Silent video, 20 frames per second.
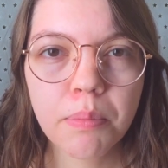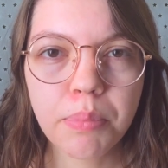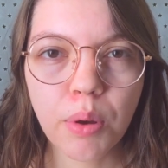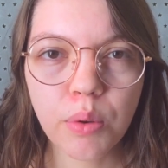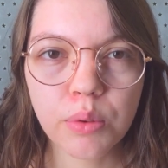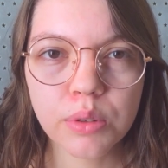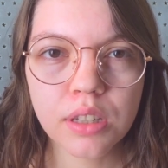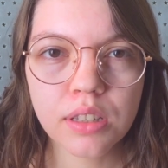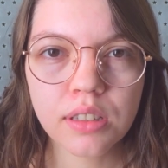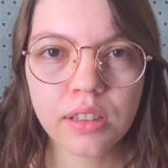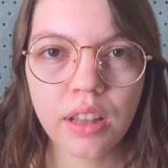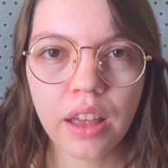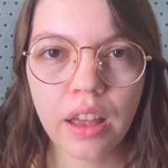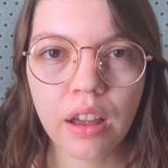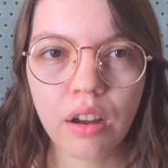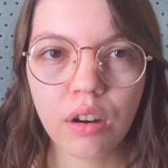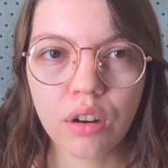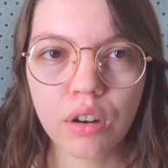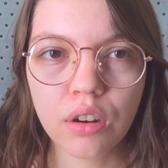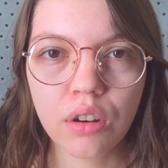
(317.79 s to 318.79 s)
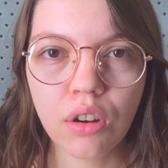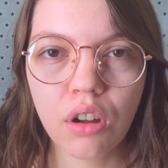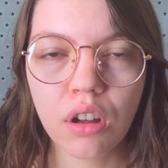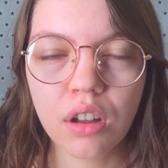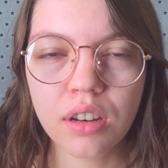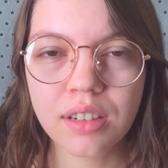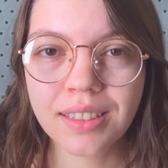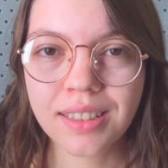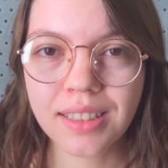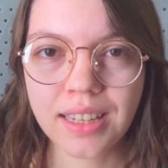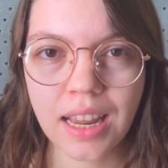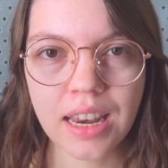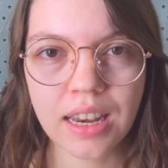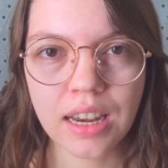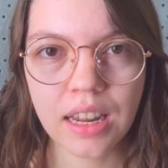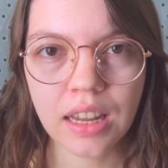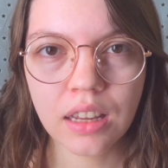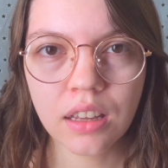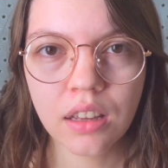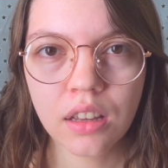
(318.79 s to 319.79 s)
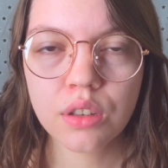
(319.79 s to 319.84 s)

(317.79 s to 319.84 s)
poses that are not standing.